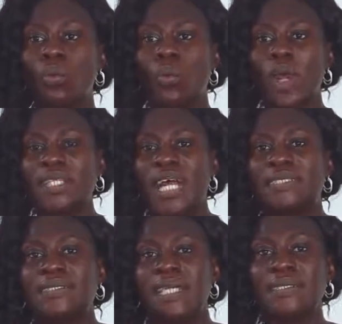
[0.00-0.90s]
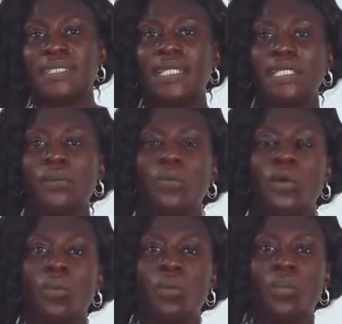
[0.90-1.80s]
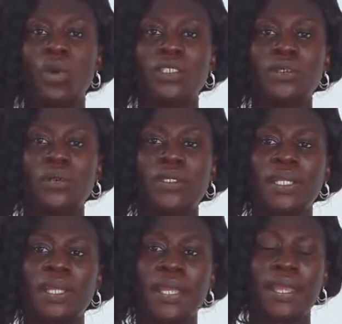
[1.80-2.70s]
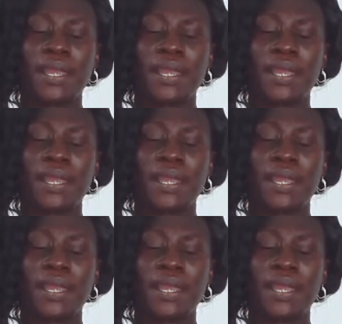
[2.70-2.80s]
when accidentally pours on the